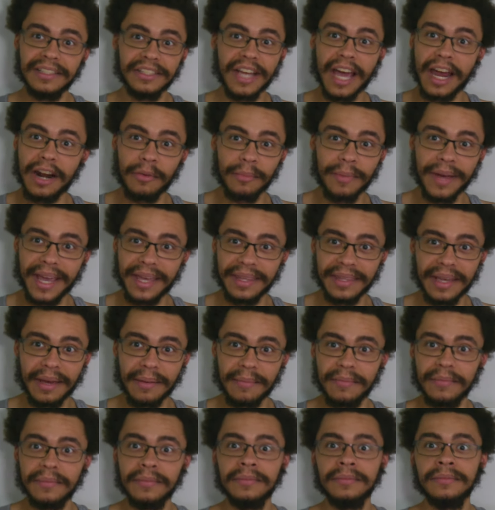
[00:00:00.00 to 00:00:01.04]
shadow ban
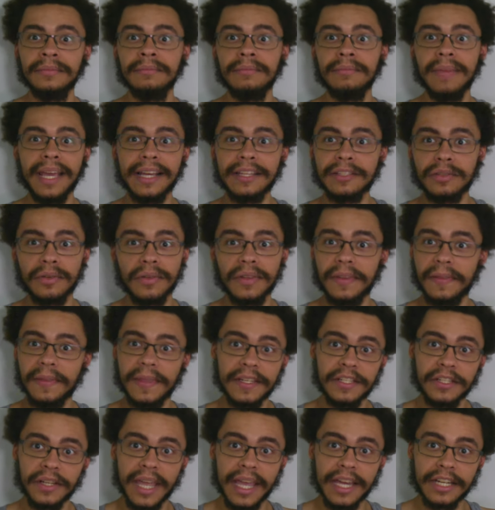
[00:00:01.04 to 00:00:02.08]
them, make it so that
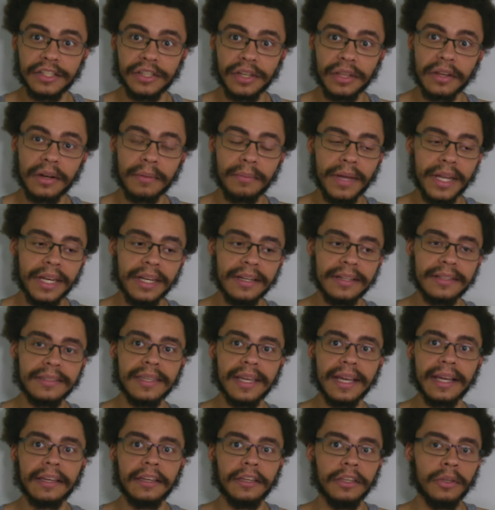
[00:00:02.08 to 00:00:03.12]
they can't share their opinion.
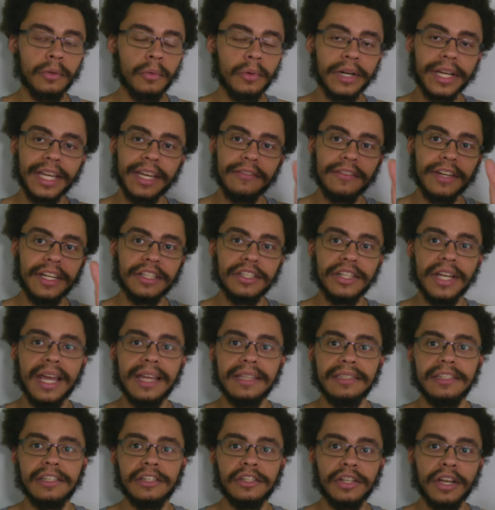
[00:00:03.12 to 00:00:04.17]
It's like you are given a
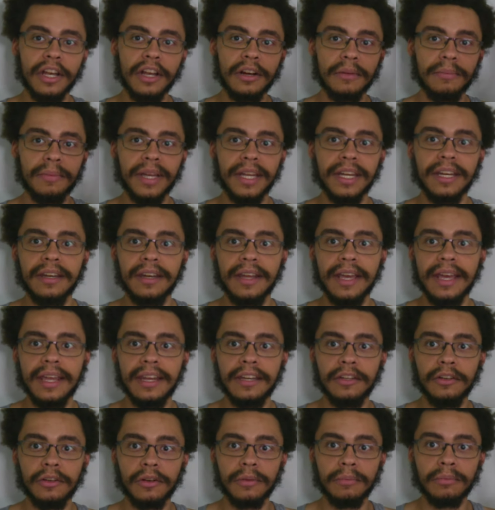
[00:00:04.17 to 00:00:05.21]
chance to share your opinion
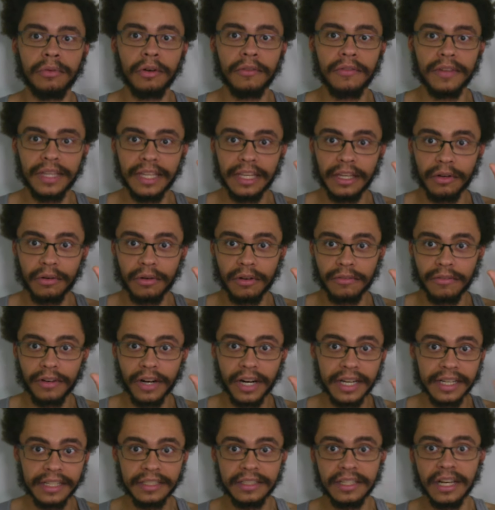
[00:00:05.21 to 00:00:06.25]
and you're proving that you are
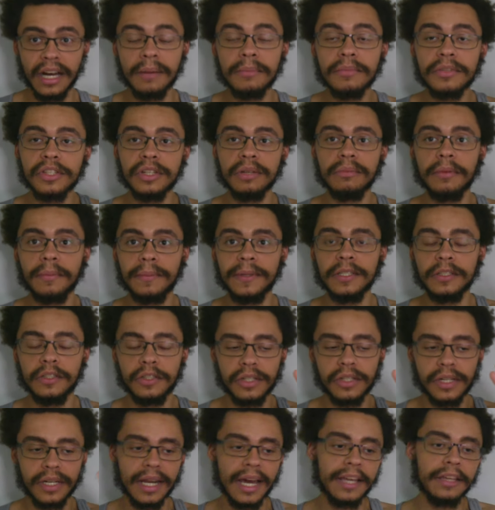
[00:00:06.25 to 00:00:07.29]
fucking dumb, stupid piece
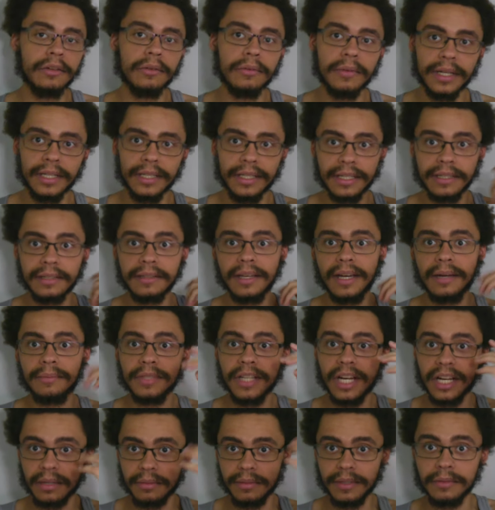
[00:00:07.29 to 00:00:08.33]
of shit. Not you, Illy.
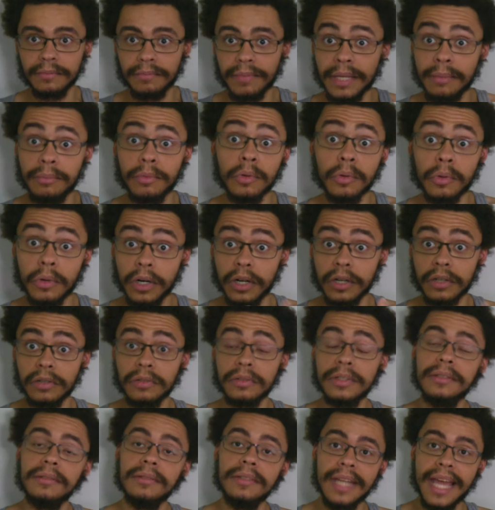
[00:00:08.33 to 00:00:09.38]
I'm talking about people who
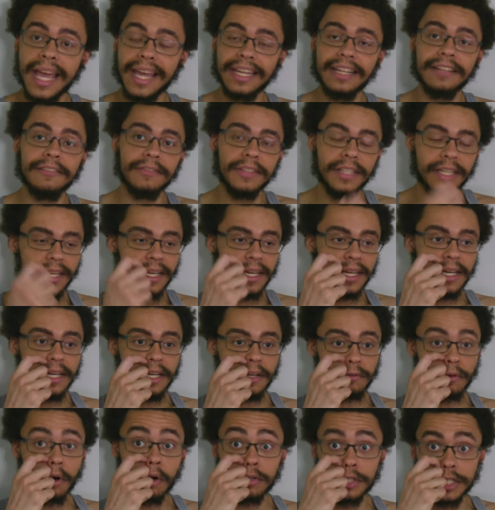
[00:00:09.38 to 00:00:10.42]
are negatively
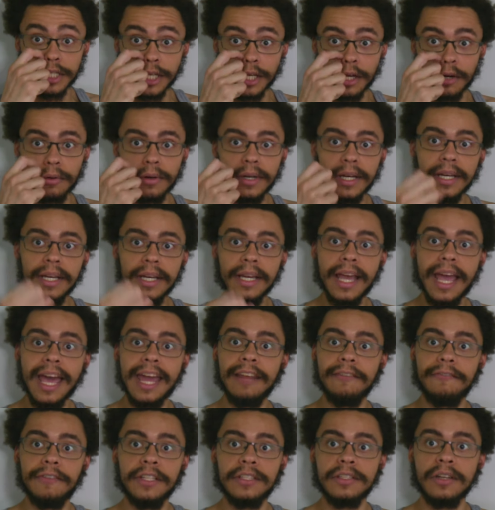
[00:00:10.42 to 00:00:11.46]
roasting you.
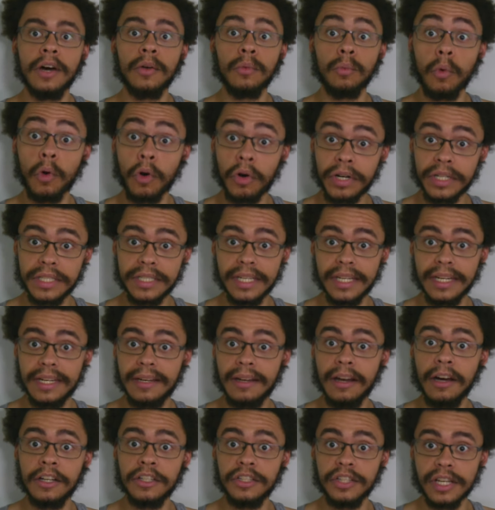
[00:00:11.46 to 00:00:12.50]
And if it's unwarranted
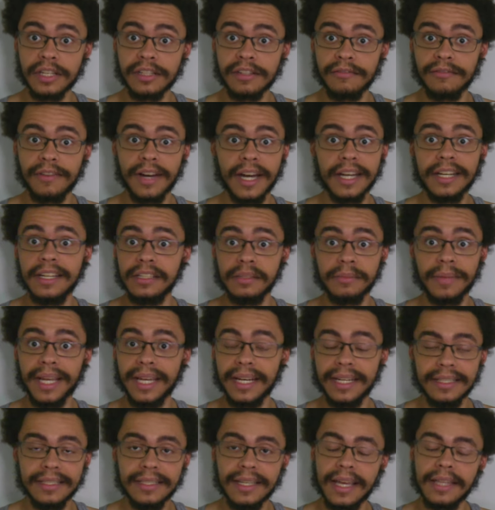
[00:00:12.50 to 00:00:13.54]
and unjustified, it doesn't
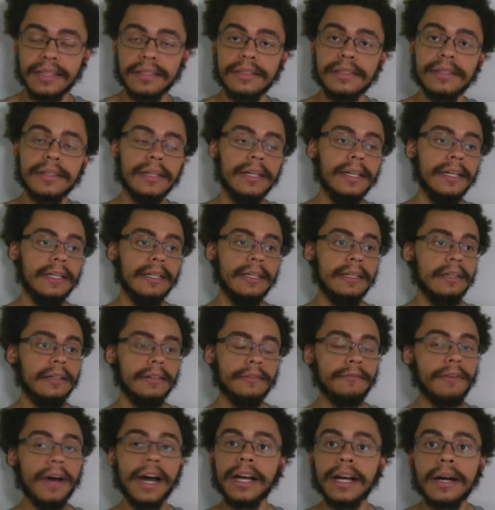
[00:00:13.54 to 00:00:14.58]
make any sense.
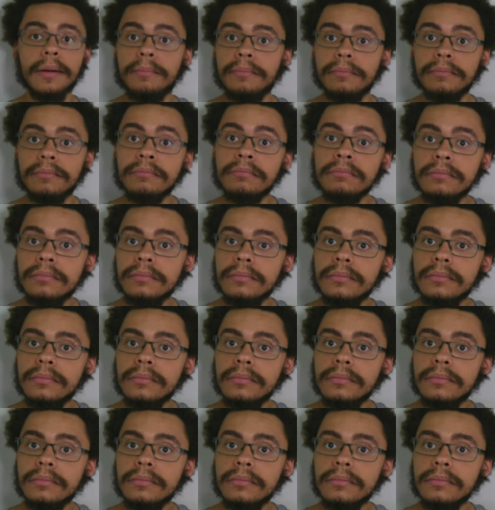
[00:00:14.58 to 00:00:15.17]
Fuck them.